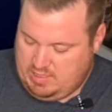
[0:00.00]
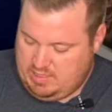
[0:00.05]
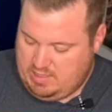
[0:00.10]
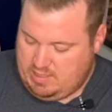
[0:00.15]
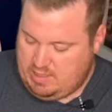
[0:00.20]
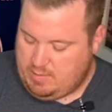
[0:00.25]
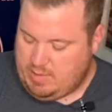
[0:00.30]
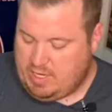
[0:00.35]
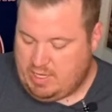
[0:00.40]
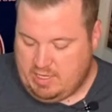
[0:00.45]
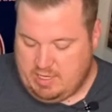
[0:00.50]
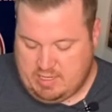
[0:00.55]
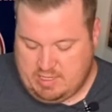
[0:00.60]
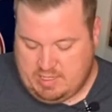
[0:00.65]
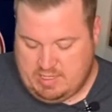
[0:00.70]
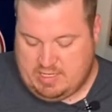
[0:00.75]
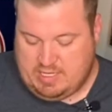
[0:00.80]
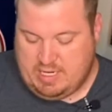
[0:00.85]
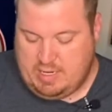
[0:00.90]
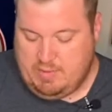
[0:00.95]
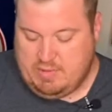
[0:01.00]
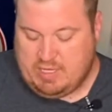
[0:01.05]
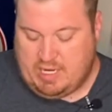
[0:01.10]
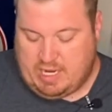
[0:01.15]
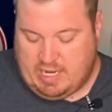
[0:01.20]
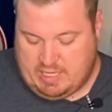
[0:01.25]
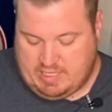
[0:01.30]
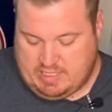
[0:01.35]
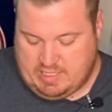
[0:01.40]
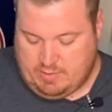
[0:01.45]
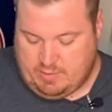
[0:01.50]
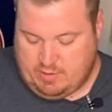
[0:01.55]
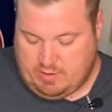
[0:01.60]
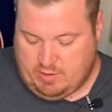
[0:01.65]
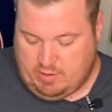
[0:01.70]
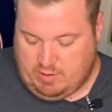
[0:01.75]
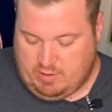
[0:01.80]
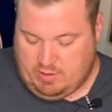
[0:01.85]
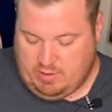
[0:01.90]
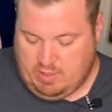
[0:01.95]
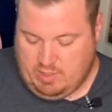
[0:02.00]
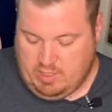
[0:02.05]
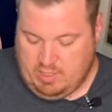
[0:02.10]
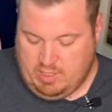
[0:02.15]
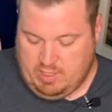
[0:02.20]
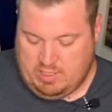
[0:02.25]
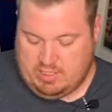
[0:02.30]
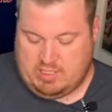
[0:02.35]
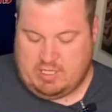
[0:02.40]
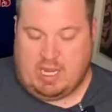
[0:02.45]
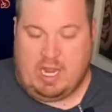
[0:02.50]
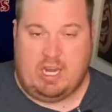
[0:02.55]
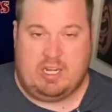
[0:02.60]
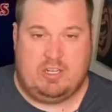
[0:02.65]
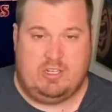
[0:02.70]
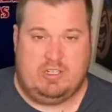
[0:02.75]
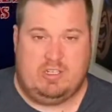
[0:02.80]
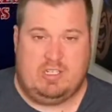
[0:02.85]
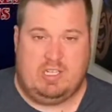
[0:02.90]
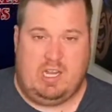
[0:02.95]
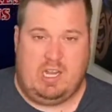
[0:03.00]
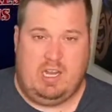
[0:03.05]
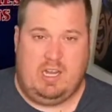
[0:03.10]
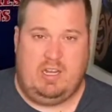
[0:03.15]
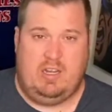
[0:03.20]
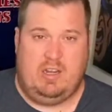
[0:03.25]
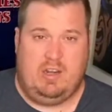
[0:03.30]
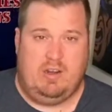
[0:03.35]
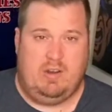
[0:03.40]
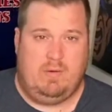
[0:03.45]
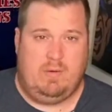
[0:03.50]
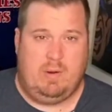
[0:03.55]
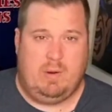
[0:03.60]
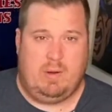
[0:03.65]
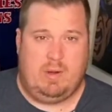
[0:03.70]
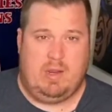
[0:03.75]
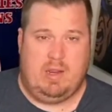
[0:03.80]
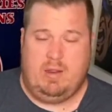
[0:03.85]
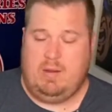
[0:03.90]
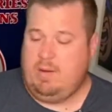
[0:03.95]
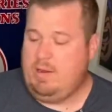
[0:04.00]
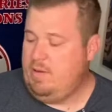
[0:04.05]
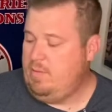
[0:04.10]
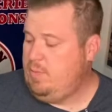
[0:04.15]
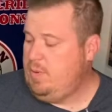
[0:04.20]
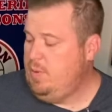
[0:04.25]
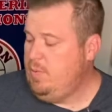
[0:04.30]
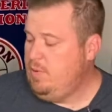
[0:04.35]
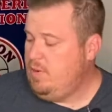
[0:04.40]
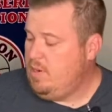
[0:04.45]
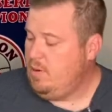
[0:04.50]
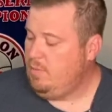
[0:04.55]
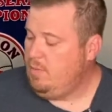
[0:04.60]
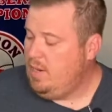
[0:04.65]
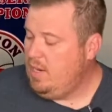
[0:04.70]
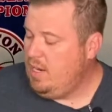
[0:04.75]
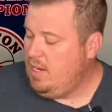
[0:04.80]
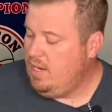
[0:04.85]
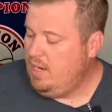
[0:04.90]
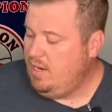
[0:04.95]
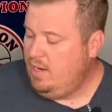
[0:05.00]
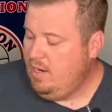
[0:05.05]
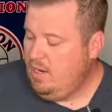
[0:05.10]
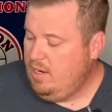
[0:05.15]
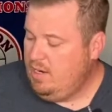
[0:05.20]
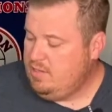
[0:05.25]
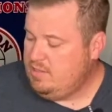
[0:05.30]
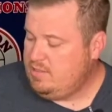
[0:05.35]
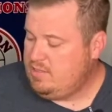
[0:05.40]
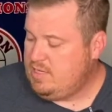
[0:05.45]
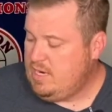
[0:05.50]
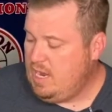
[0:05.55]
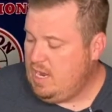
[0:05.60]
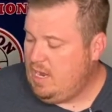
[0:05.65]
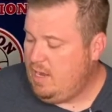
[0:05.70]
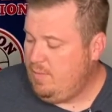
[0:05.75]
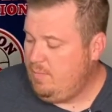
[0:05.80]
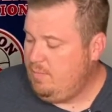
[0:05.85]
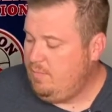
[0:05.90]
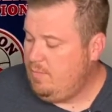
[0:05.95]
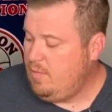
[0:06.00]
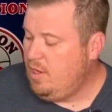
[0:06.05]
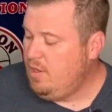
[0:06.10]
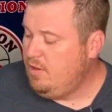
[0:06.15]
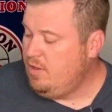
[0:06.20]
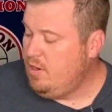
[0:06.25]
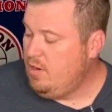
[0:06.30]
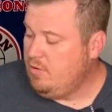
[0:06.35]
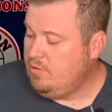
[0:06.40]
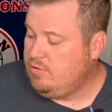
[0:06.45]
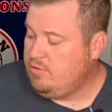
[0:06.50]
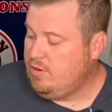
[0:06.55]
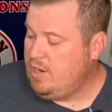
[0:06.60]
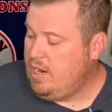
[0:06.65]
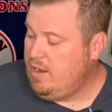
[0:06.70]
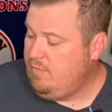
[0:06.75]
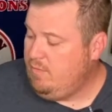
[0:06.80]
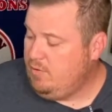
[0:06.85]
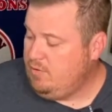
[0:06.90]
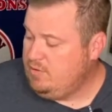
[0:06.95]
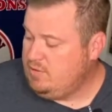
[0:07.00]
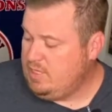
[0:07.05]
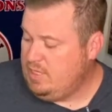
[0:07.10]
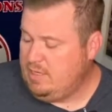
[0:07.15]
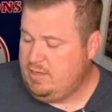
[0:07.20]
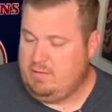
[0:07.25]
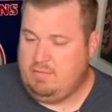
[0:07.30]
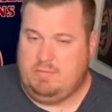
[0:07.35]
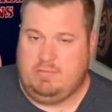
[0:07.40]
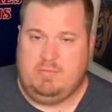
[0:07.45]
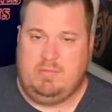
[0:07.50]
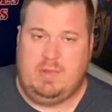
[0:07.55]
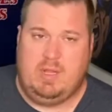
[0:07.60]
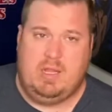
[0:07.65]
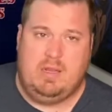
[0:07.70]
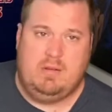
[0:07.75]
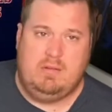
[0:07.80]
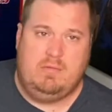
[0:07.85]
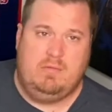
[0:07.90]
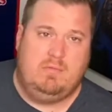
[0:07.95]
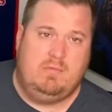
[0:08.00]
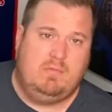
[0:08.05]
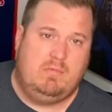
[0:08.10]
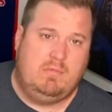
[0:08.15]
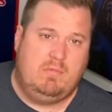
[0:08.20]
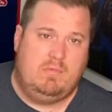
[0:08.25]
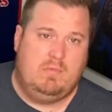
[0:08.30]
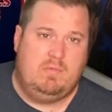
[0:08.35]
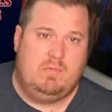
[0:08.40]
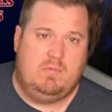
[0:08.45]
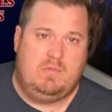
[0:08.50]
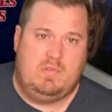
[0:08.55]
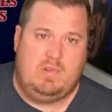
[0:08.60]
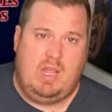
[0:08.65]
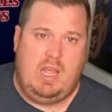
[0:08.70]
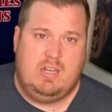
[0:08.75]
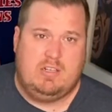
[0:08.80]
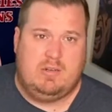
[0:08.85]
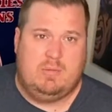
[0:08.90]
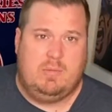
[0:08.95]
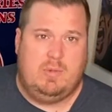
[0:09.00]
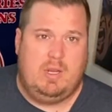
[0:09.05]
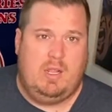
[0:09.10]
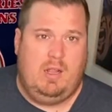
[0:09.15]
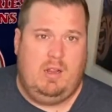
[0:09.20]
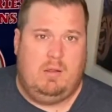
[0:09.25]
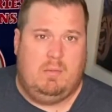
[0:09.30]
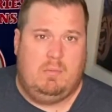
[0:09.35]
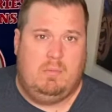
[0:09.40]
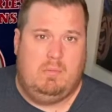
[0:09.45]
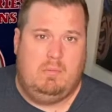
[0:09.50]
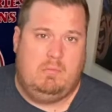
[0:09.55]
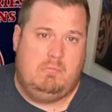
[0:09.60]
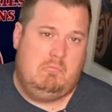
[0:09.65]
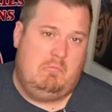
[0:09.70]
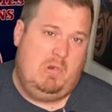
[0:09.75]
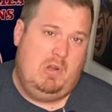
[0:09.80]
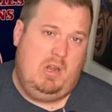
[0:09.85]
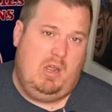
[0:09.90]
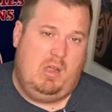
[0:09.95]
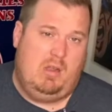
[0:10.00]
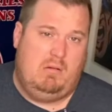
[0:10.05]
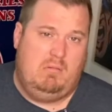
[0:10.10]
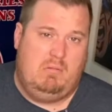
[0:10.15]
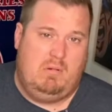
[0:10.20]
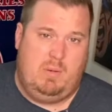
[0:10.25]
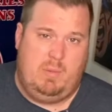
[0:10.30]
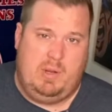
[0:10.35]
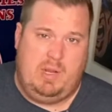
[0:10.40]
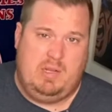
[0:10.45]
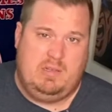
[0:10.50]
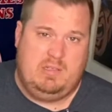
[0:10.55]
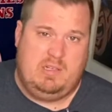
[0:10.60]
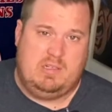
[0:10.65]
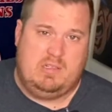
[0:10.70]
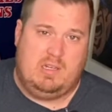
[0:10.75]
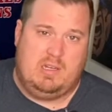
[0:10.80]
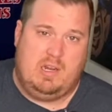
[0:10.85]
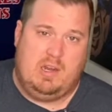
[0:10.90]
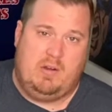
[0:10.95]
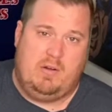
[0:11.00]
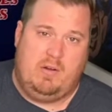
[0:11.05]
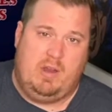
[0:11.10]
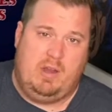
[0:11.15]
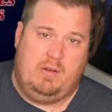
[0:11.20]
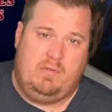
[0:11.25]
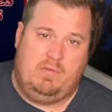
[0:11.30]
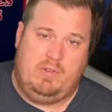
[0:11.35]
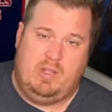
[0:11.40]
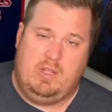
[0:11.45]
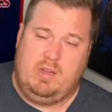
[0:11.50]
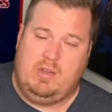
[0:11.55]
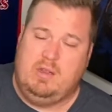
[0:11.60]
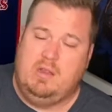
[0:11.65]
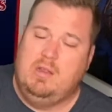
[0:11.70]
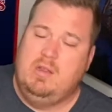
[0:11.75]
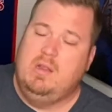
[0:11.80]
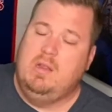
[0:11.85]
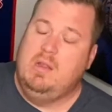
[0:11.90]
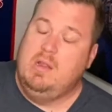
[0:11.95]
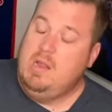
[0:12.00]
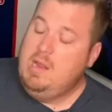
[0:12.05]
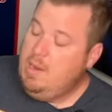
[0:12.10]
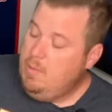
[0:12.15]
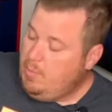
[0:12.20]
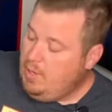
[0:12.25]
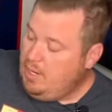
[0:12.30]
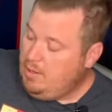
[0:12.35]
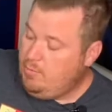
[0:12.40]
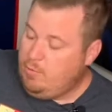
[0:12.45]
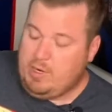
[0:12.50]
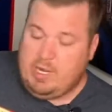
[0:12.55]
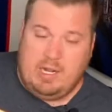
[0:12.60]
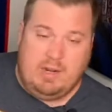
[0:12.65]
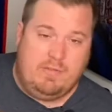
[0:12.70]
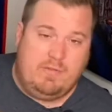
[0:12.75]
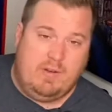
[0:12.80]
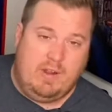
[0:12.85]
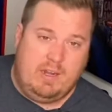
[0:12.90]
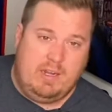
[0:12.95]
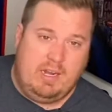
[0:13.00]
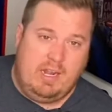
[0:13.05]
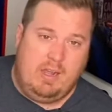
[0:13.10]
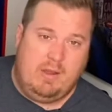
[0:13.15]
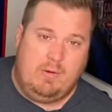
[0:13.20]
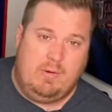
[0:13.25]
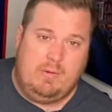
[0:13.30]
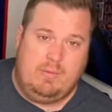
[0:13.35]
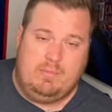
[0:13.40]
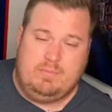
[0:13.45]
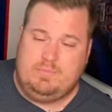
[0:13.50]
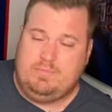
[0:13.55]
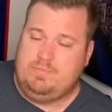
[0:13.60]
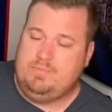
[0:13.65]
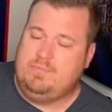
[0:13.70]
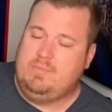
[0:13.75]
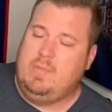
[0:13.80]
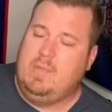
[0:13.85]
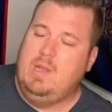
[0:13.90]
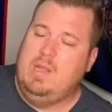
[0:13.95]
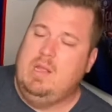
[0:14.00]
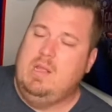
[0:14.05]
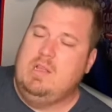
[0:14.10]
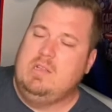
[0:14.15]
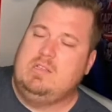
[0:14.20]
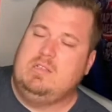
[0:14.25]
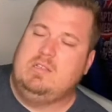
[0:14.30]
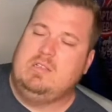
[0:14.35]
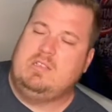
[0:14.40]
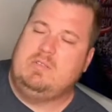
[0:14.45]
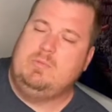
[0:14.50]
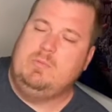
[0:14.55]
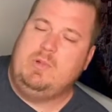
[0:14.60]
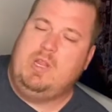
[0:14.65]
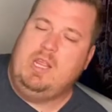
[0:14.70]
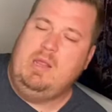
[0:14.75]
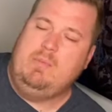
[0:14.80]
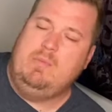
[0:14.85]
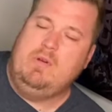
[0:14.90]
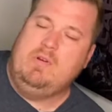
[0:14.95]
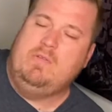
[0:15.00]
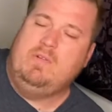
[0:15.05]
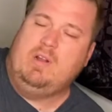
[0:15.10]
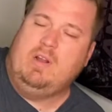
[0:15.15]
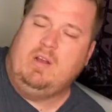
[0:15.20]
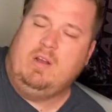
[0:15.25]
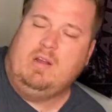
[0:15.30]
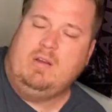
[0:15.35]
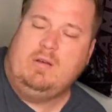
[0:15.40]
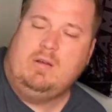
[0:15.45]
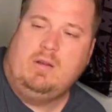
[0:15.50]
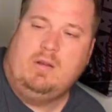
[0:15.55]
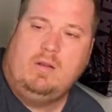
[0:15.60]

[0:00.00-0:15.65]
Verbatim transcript: I mean, seems like a typical slasher sign. You know, you want to have people come by, stop on their travels, and then slash them and kill them. Why not? I mean, that sounds like a great flick. But we're going to find out. So let's keep moving on.